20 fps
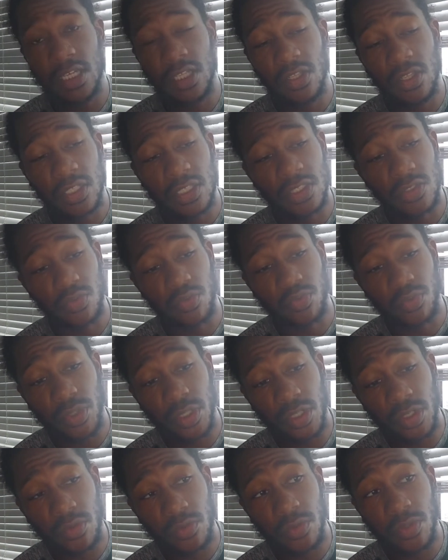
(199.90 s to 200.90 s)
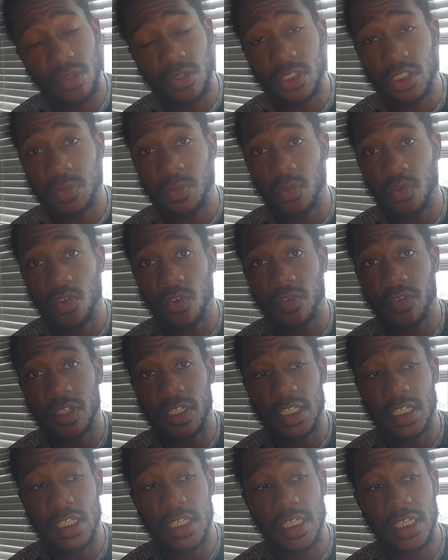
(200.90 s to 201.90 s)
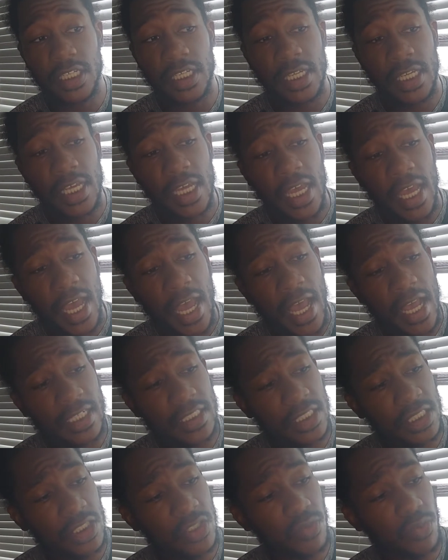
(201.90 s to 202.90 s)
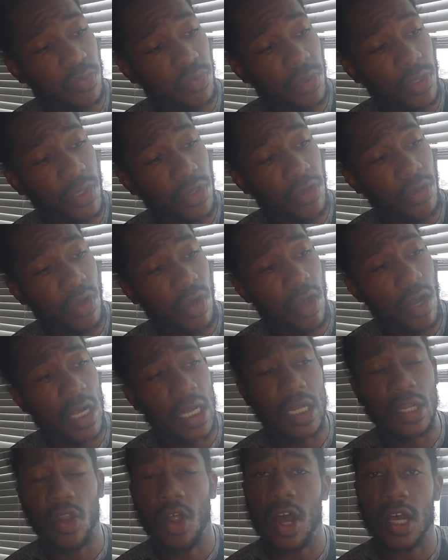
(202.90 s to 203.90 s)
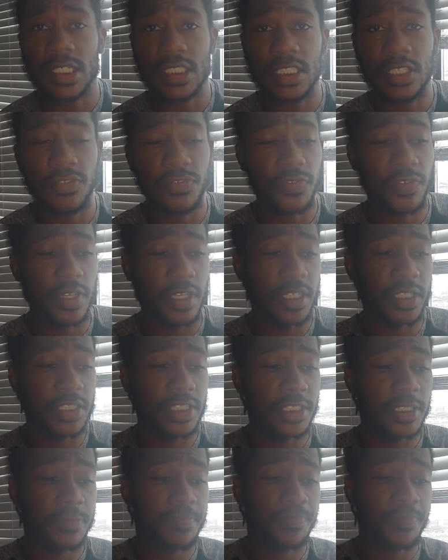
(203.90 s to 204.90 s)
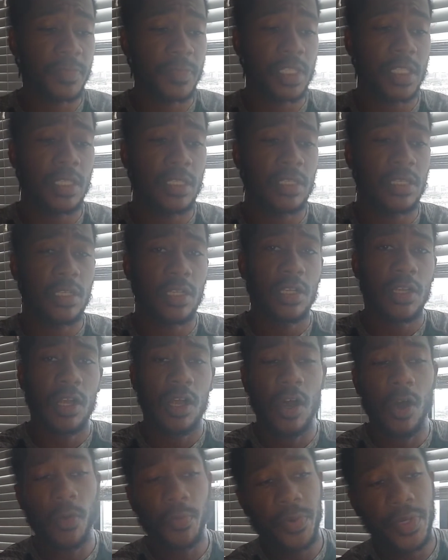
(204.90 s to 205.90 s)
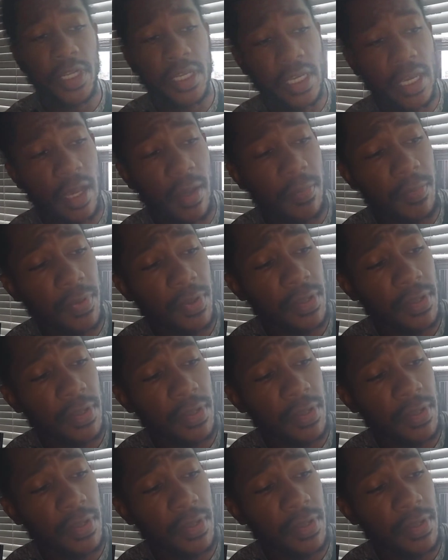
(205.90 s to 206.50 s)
it looks real smooth, clean, has this real glossy finish. Opening up,